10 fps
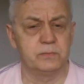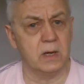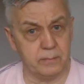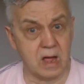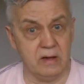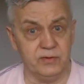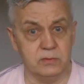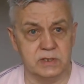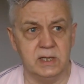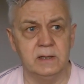but I've
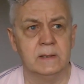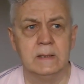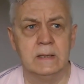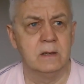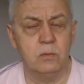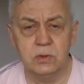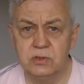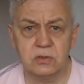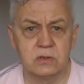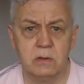used it, was
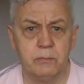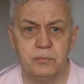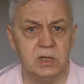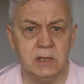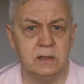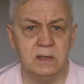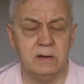just brilliant.